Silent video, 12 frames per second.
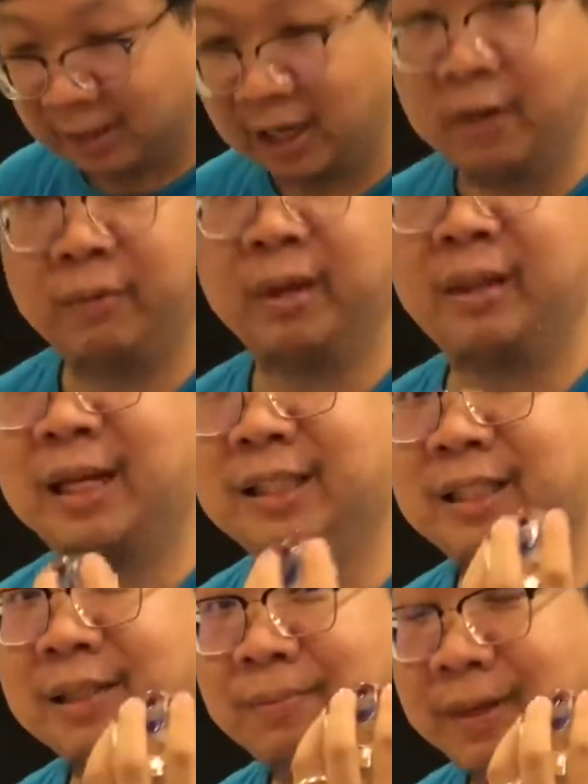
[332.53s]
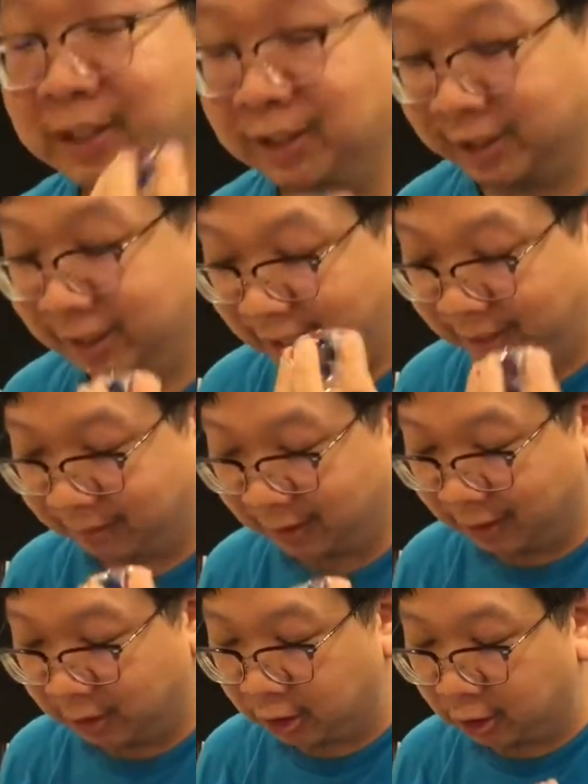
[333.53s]
Anyway, that's the basic game.
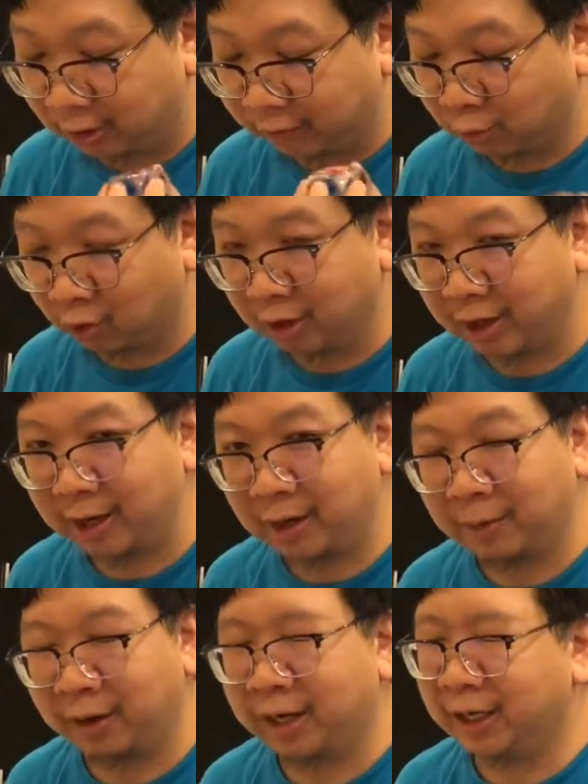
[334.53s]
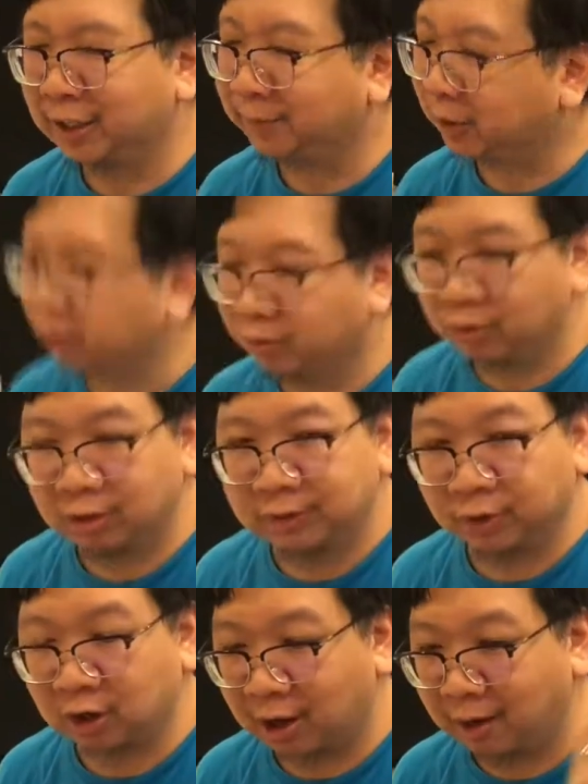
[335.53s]
You don't have to worry about any special rules
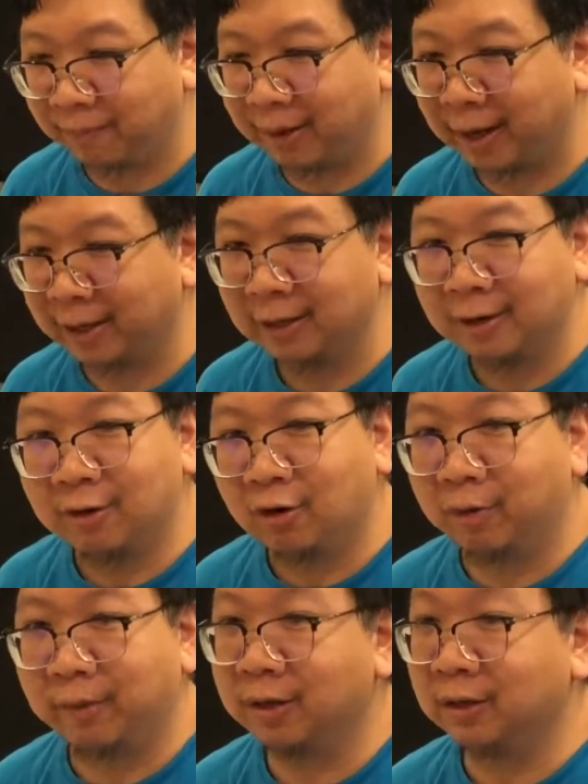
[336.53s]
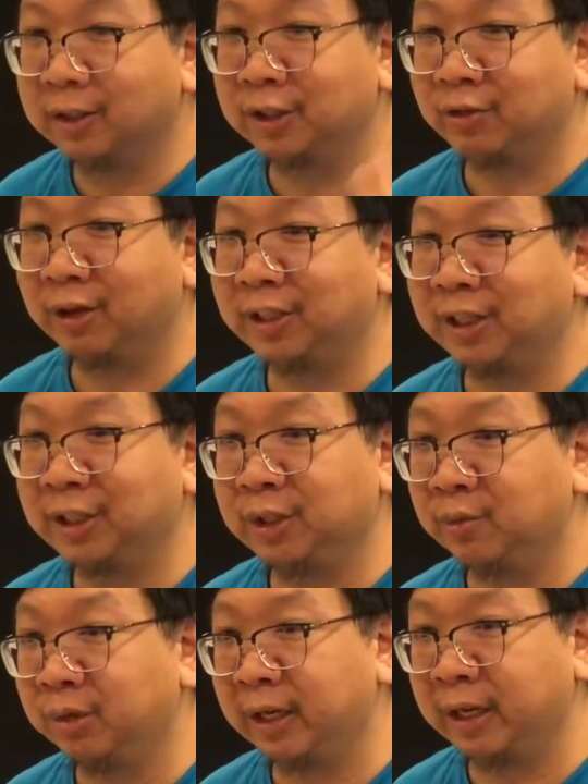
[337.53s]
for combat or mental distress as
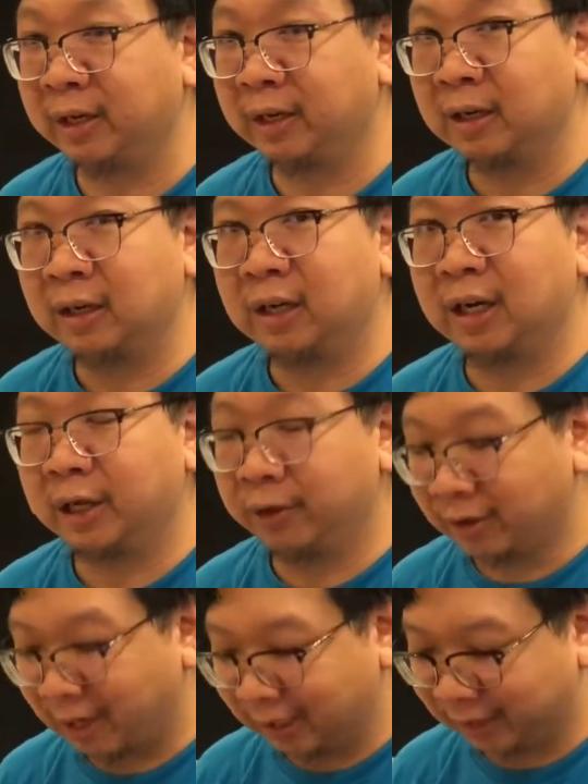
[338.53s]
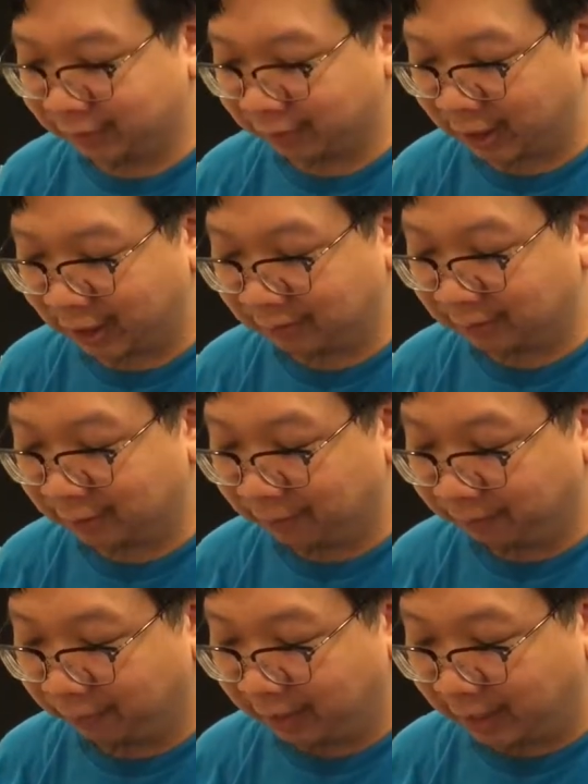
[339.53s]
you would in other kinds of games.
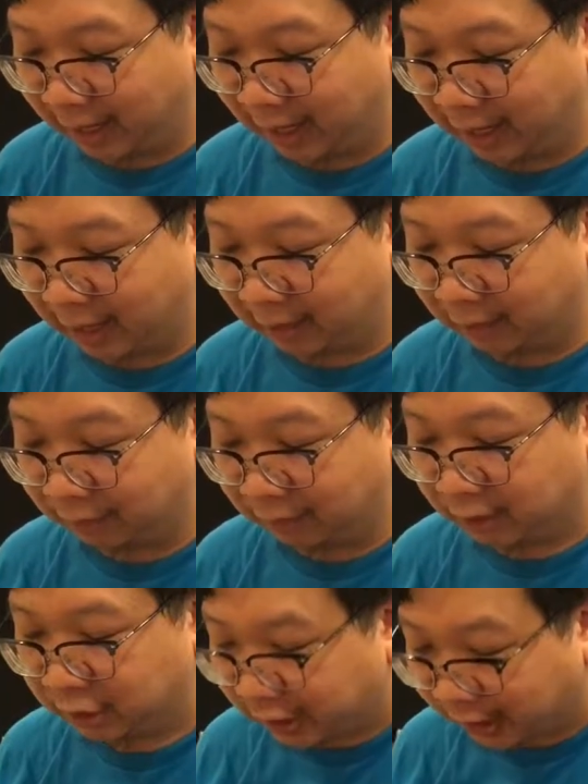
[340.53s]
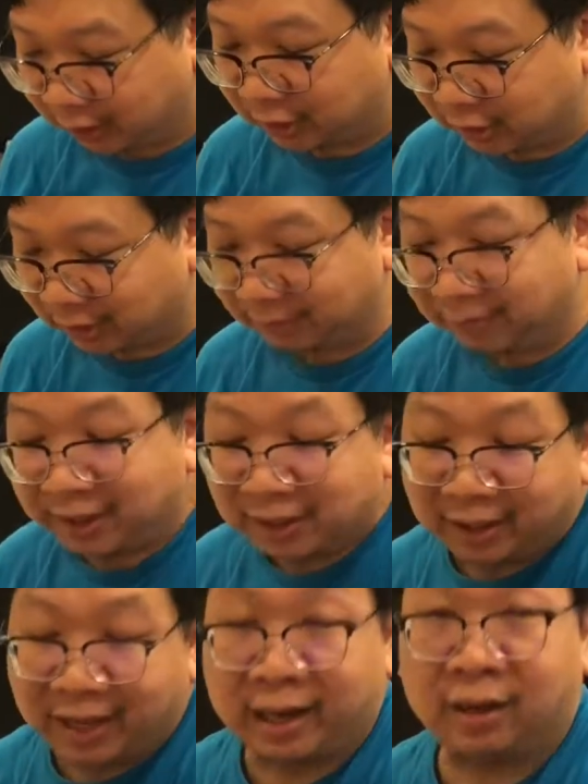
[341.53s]
And the challenge system
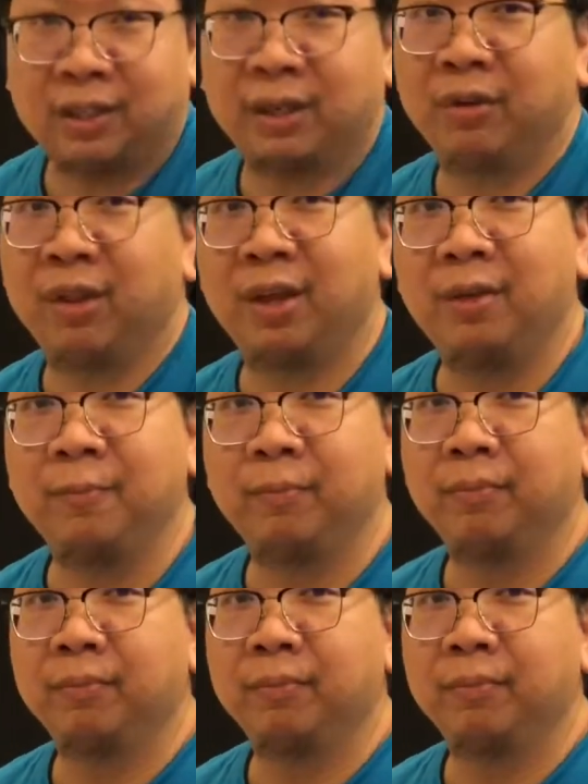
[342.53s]
basically handles everything.